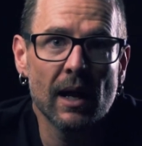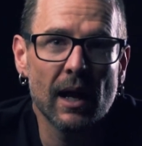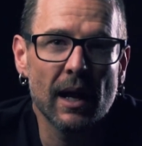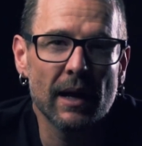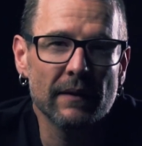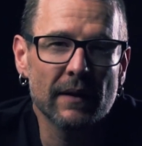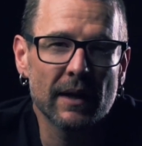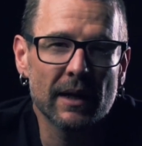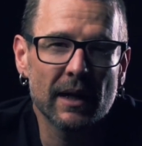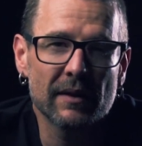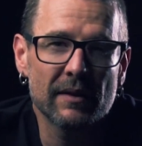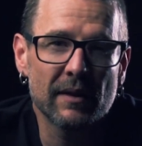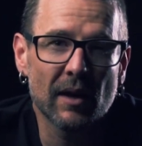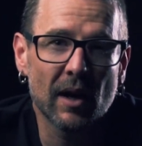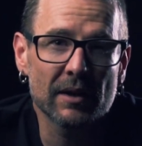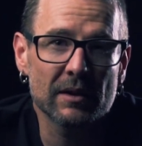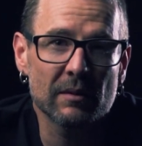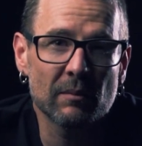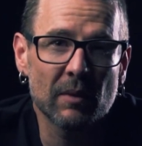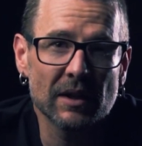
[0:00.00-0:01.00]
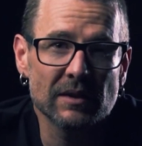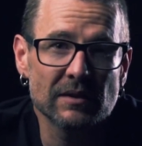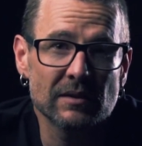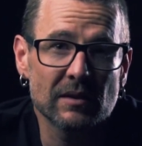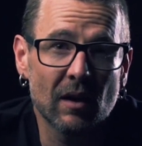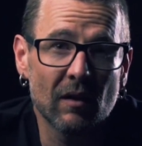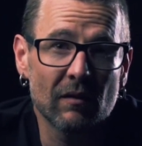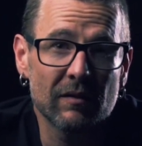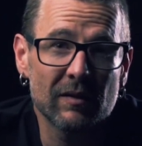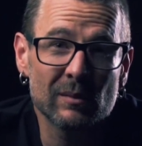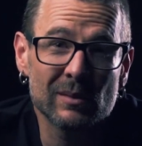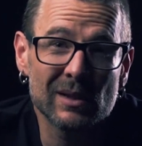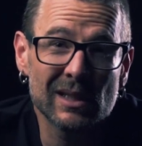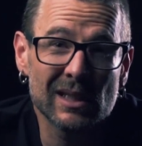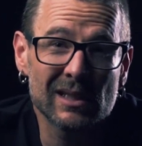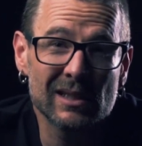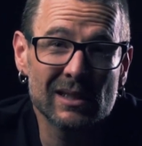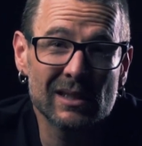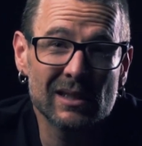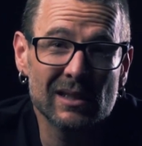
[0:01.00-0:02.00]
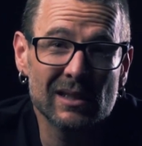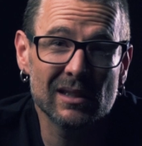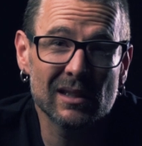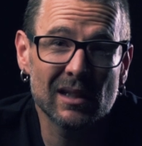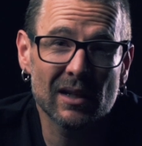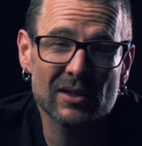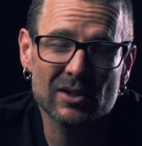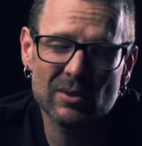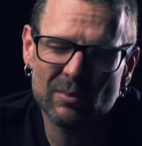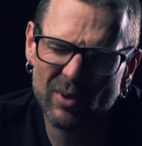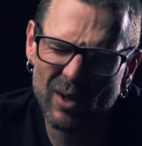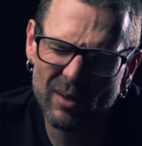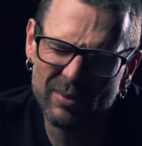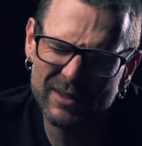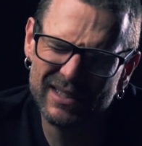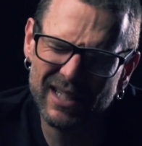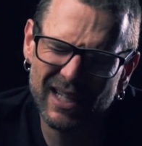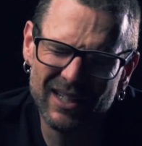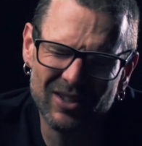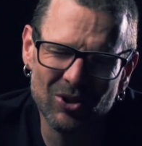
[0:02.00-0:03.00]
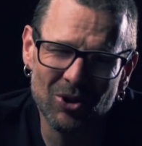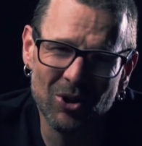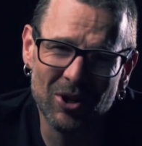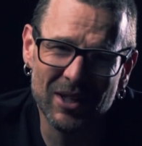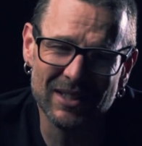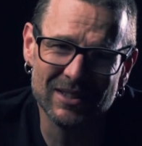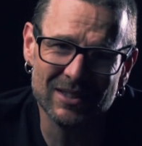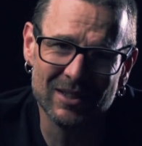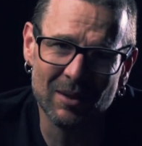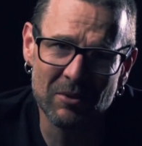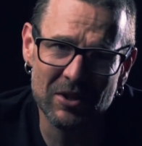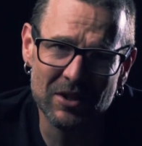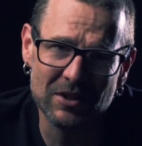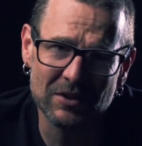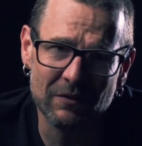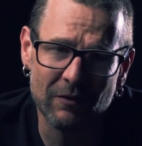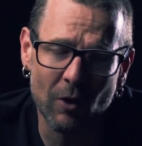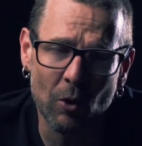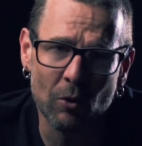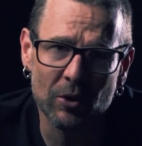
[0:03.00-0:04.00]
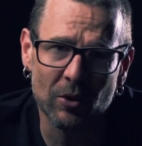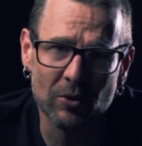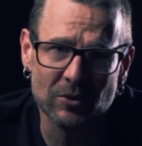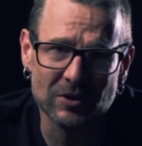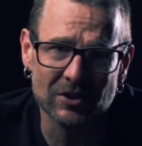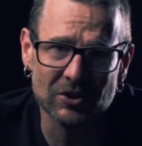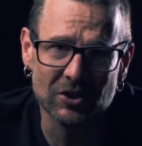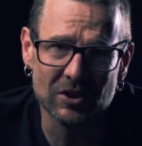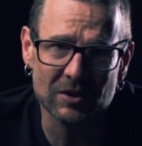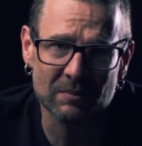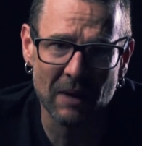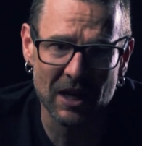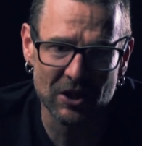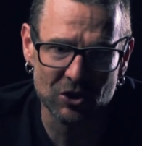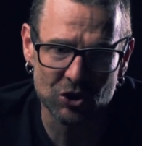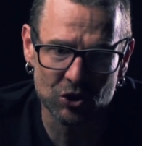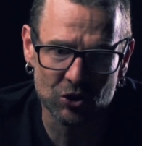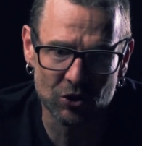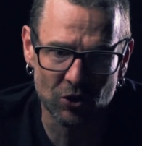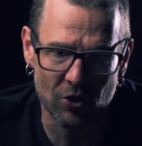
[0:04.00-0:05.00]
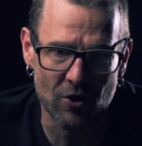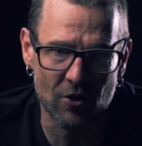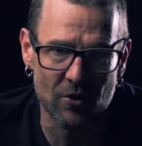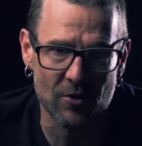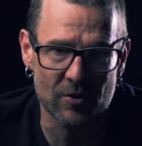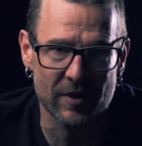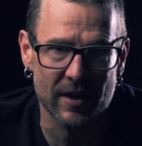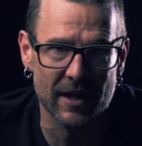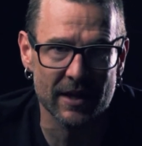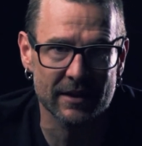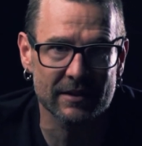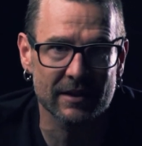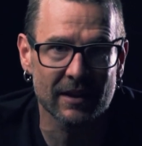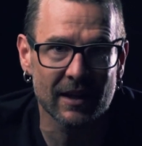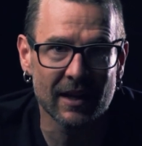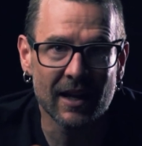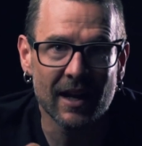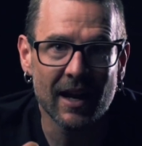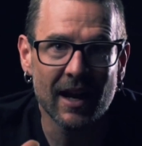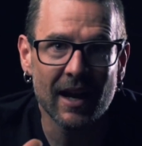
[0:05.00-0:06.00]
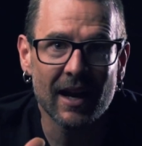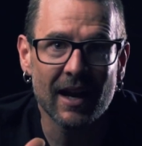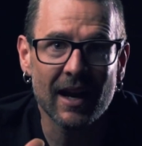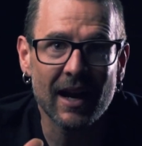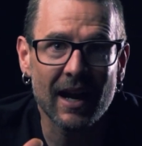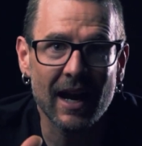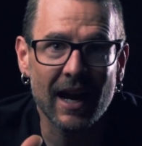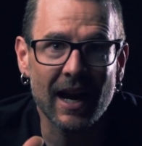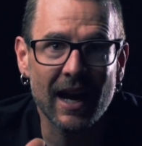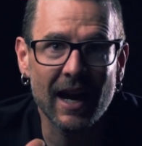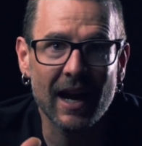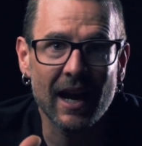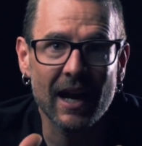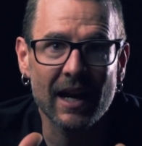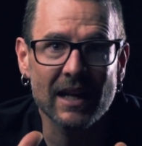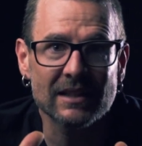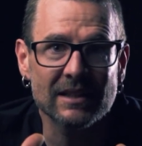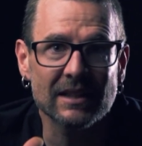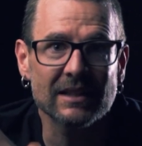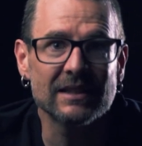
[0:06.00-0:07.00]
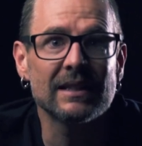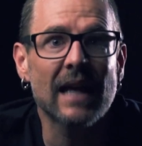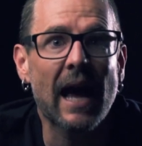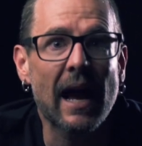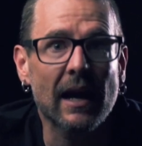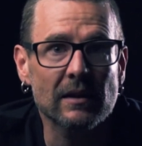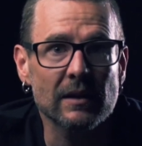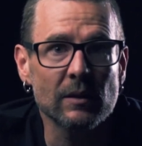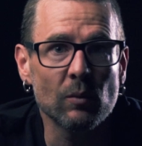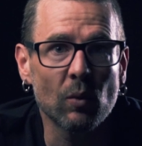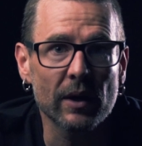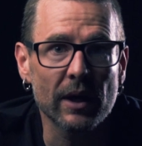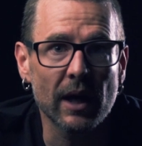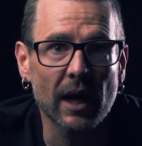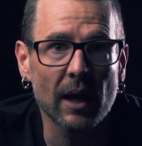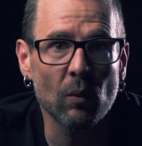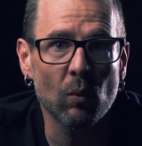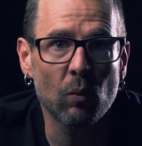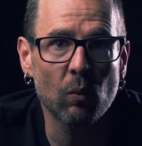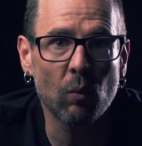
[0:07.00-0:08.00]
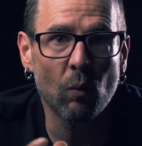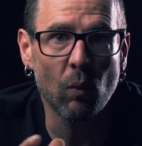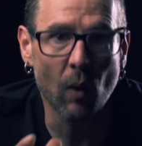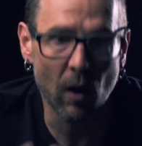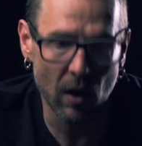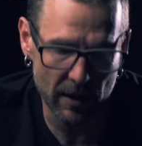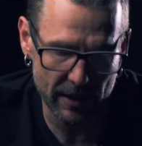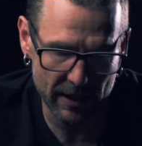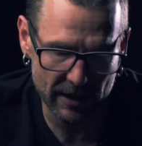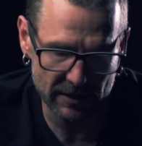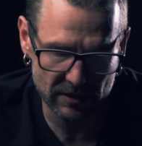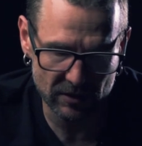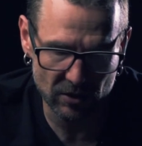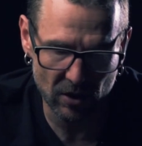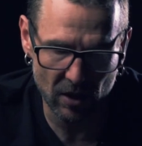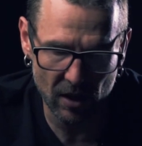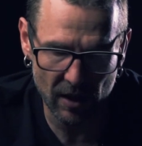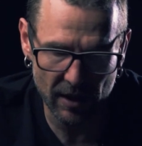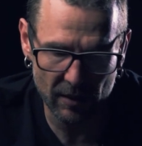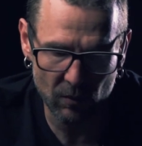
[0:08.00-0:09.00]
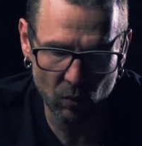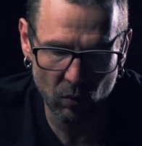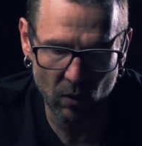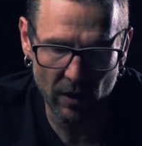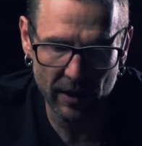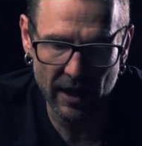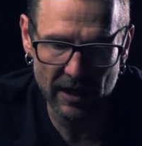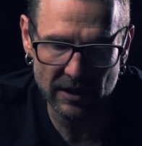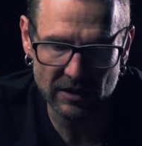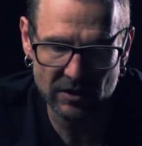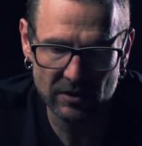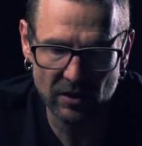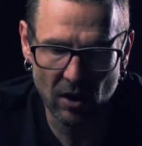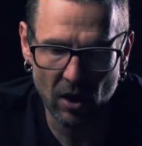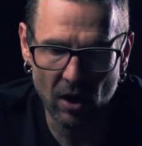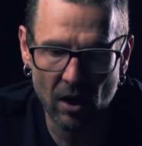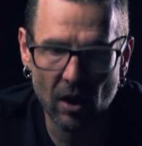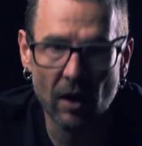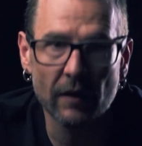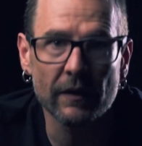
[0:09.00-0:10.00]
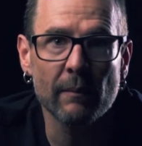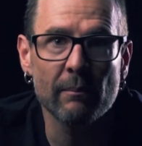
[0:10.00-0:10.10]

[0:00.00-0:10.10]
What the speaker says: And then I thought to myself, like, I should probably take a look at some of these photos and just make sure that it's exactly what I want. It's not what I saw on